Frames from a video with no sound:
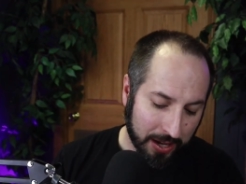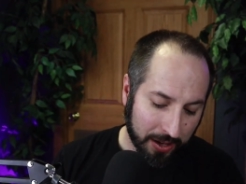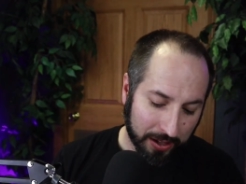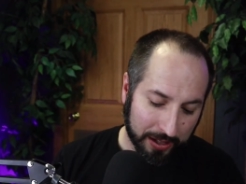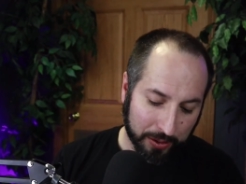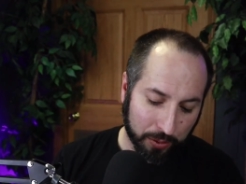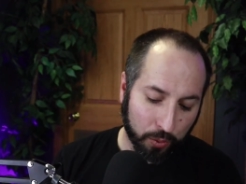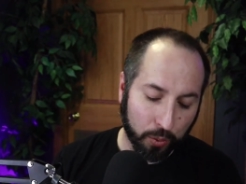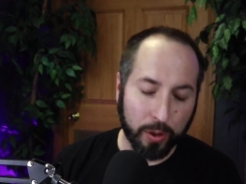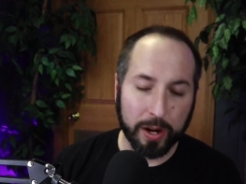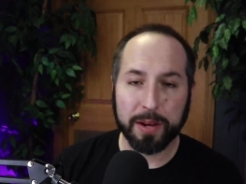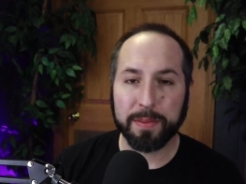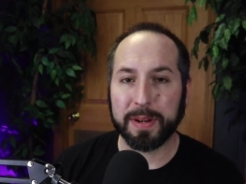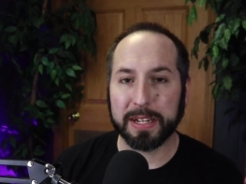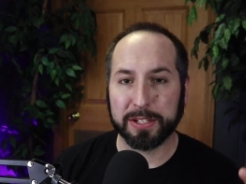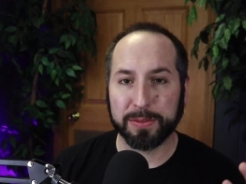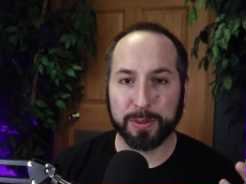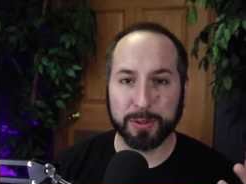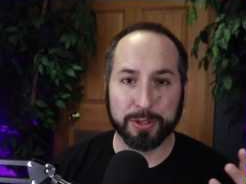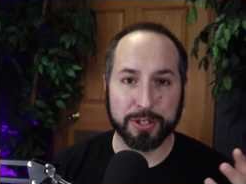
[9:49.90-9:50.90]
like what am I
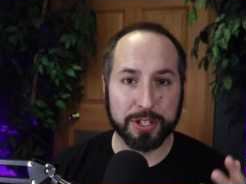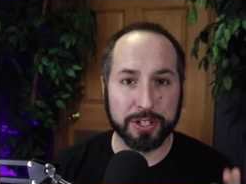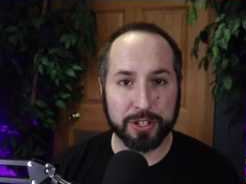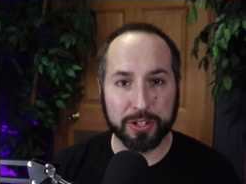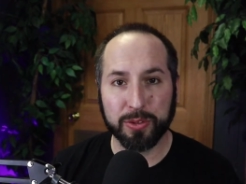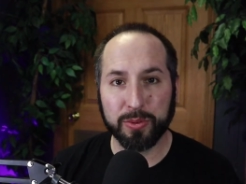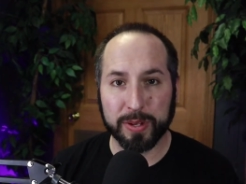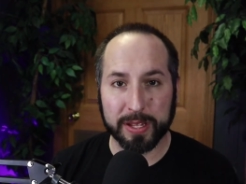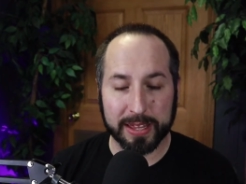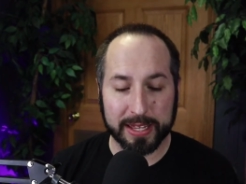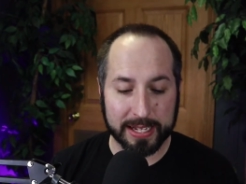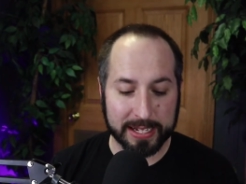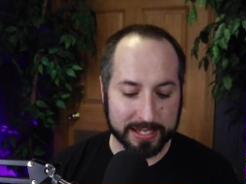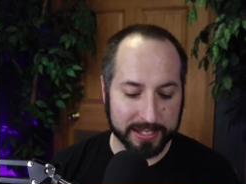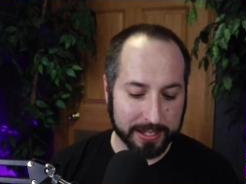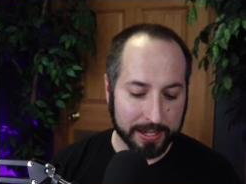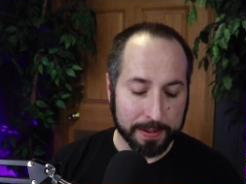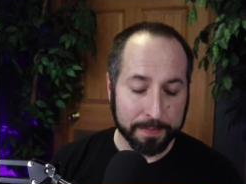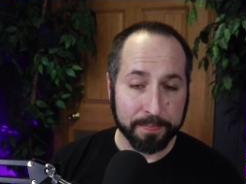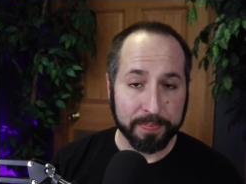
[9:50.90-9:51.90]
supposed to do with
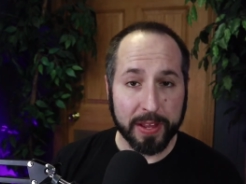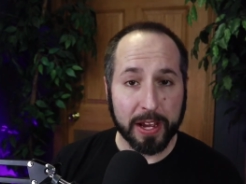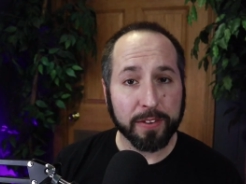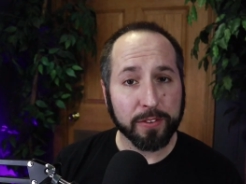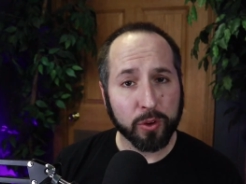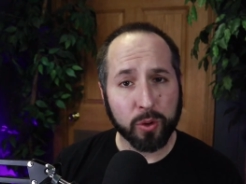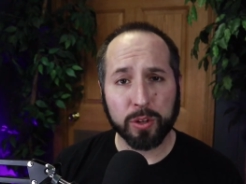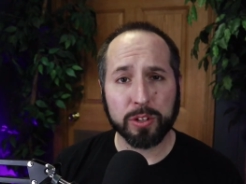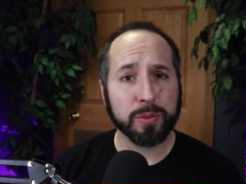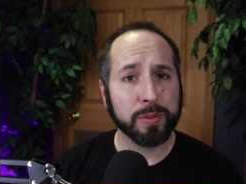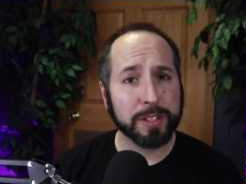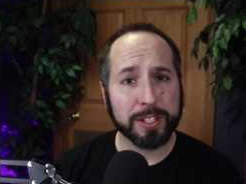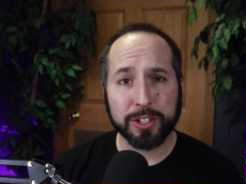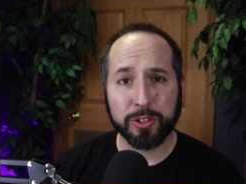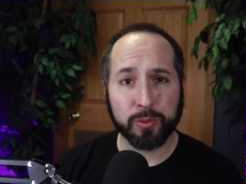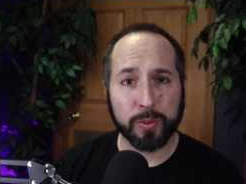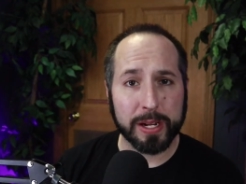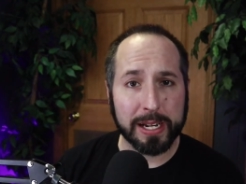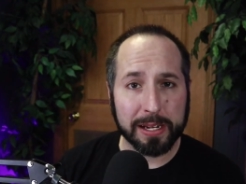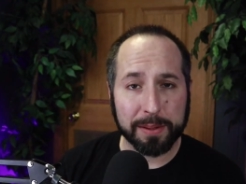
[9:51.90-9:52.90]
this? Now, of course, with
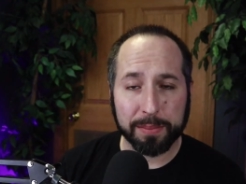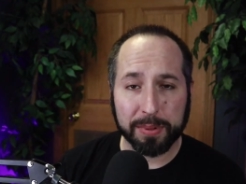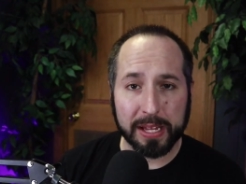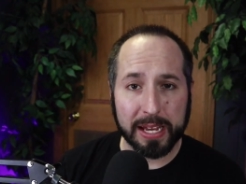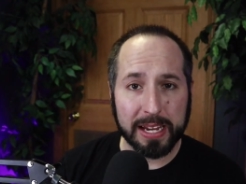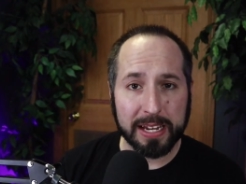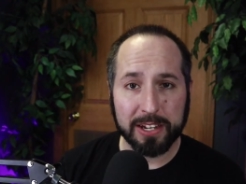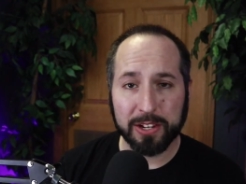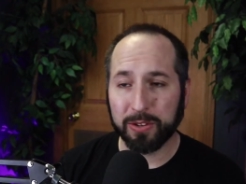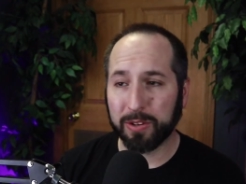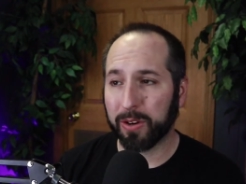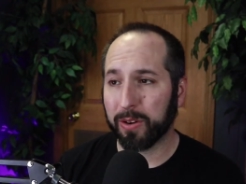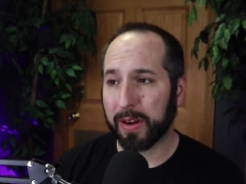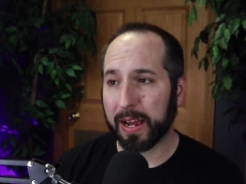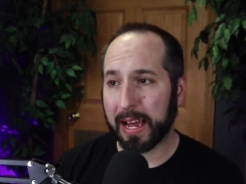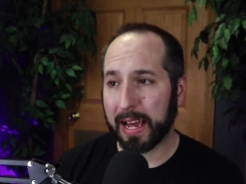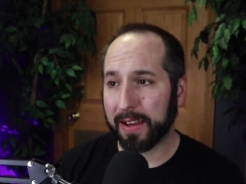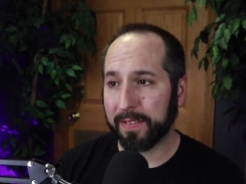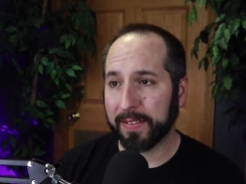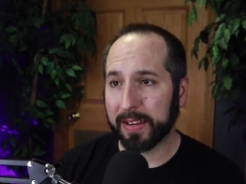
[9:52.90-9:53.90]
this reading plan, you don't
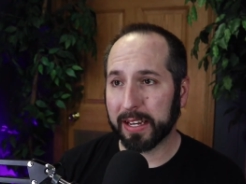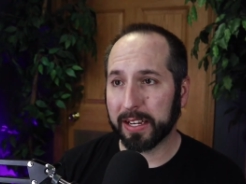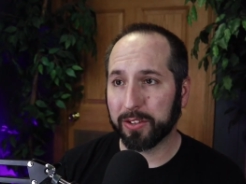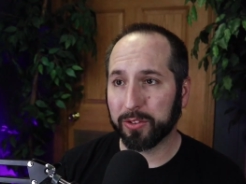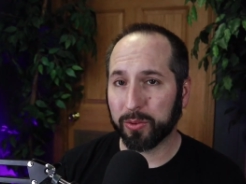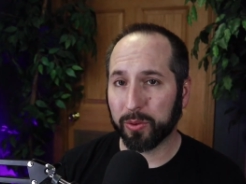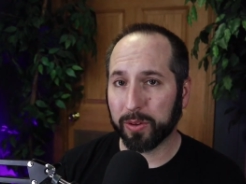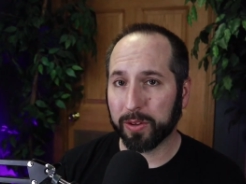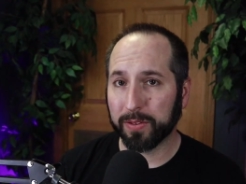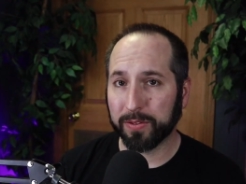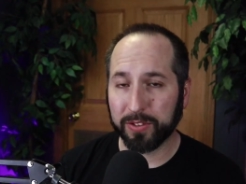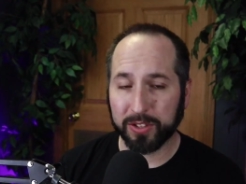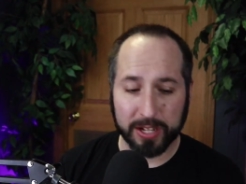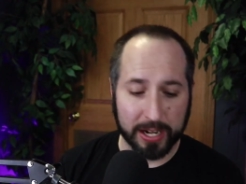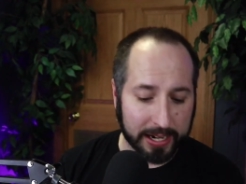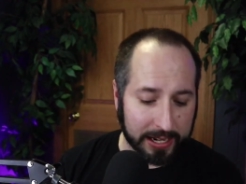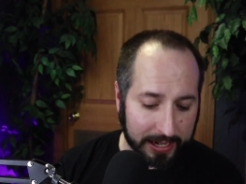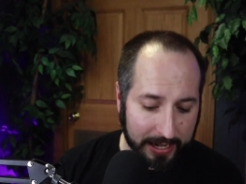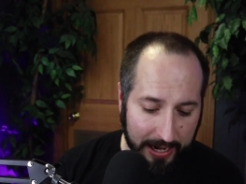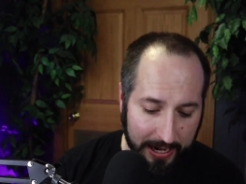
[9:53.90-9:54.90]
have any sort of
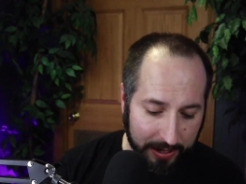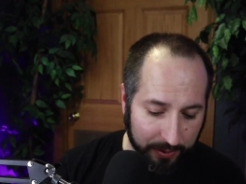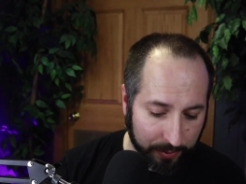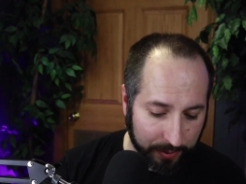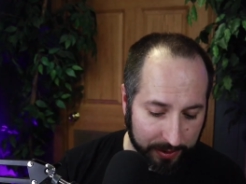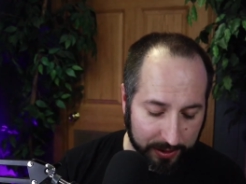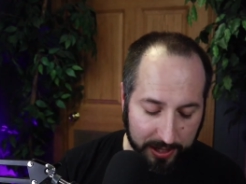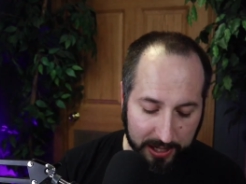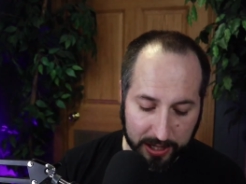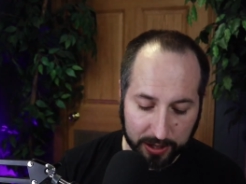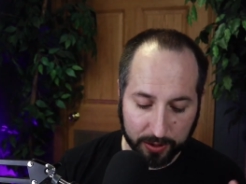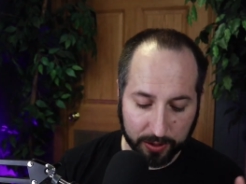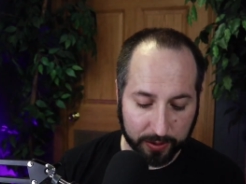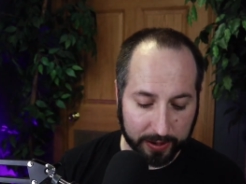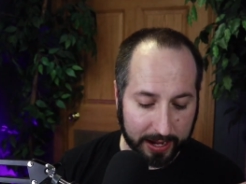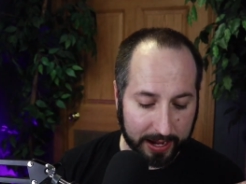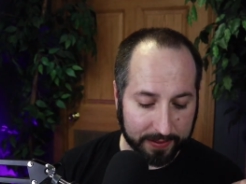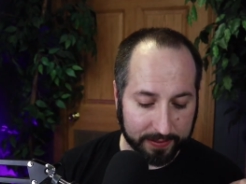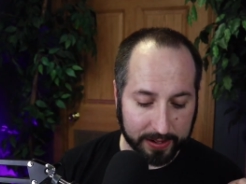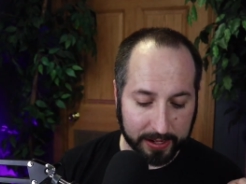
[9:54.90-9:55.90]
study guide with it. You don't
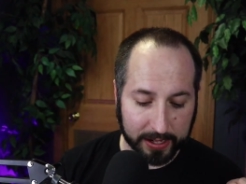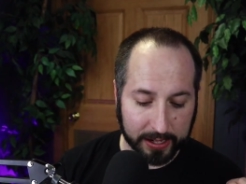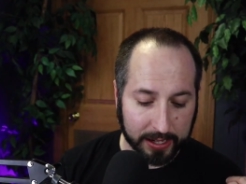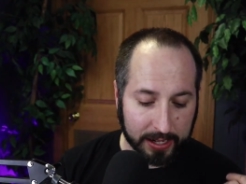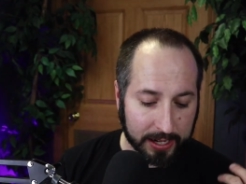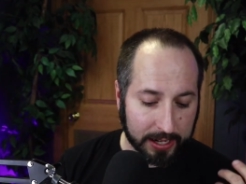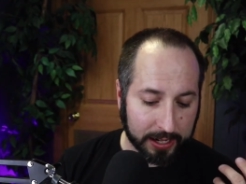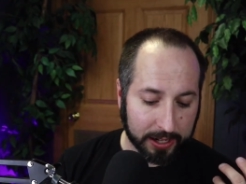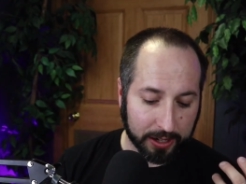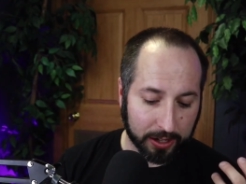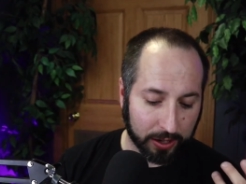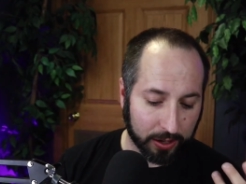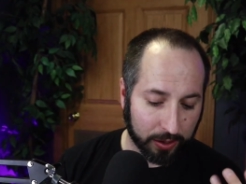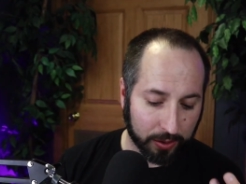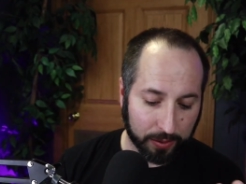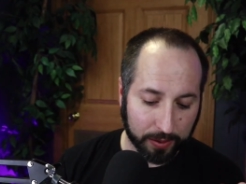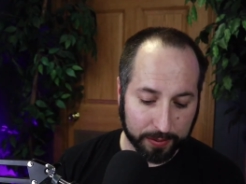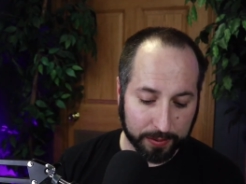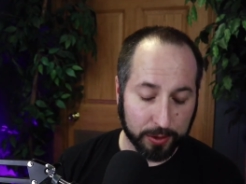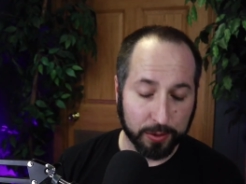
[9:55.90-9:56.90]
have any, you
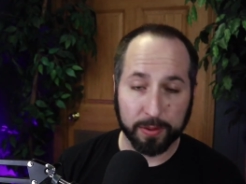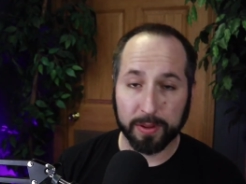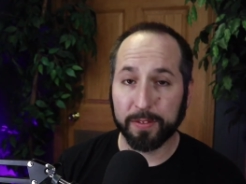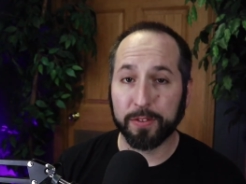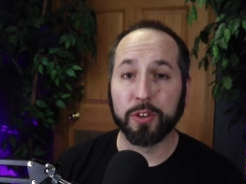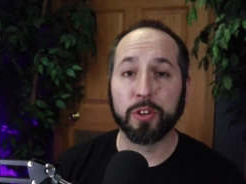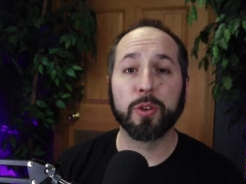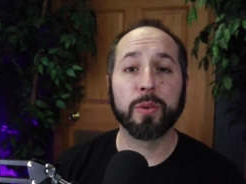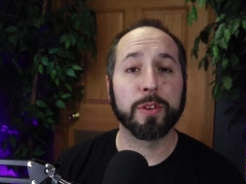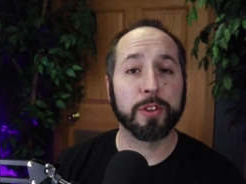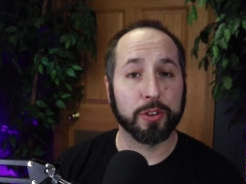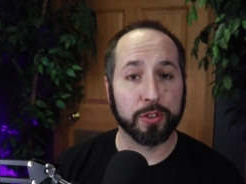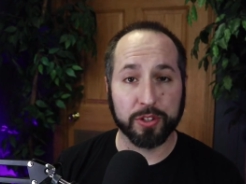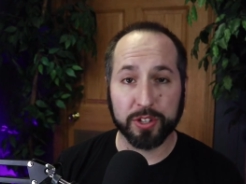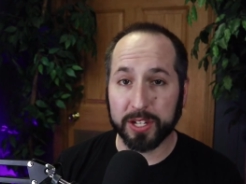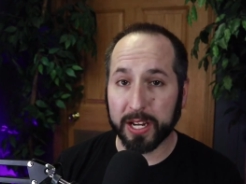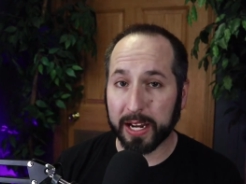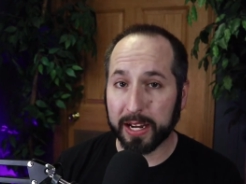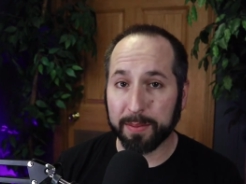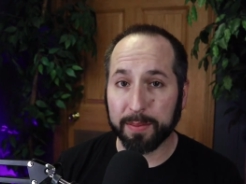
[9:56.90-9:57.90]
know, you, if you do it with your
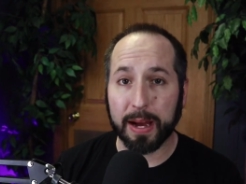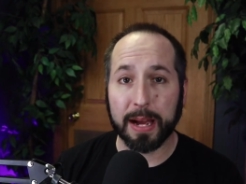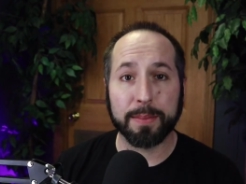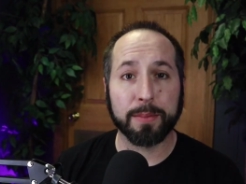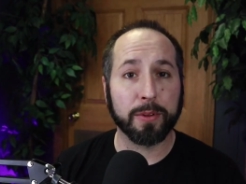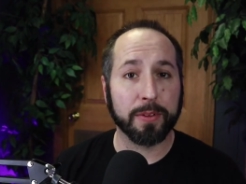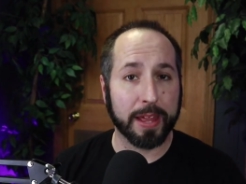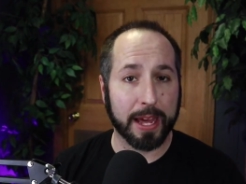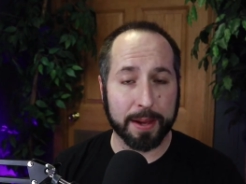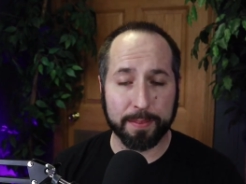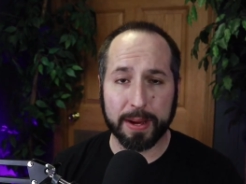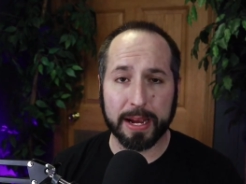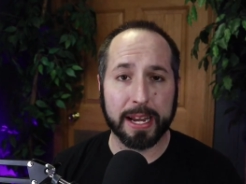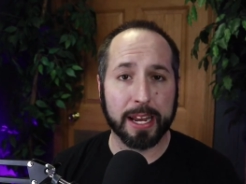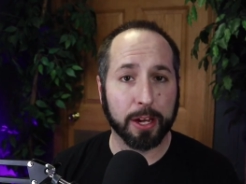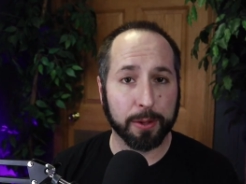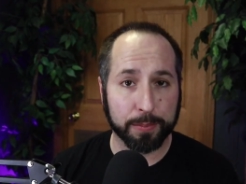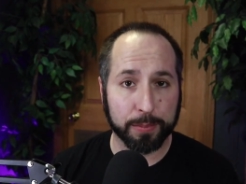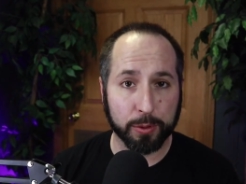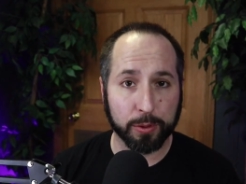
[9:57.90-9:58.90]
study Bible, that might
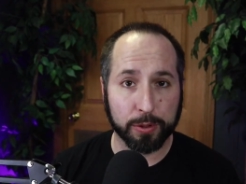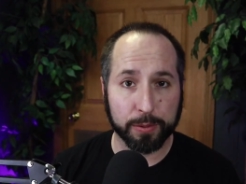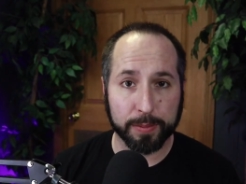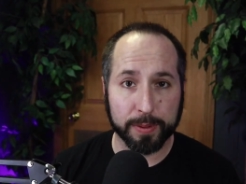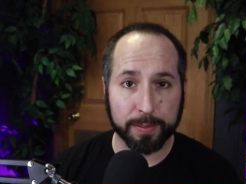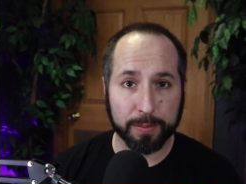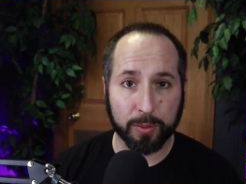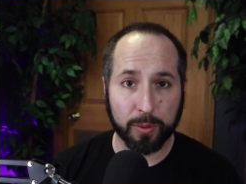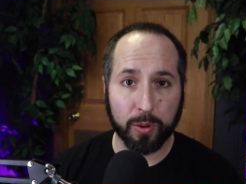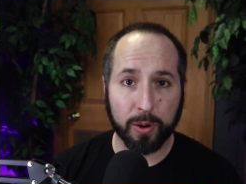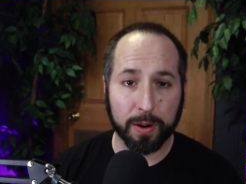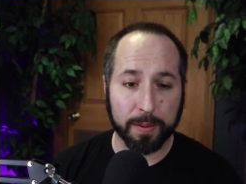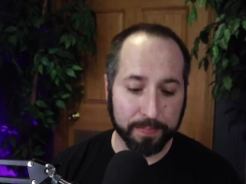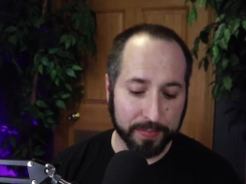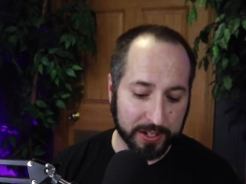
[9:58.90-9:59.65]
help you a little bit more.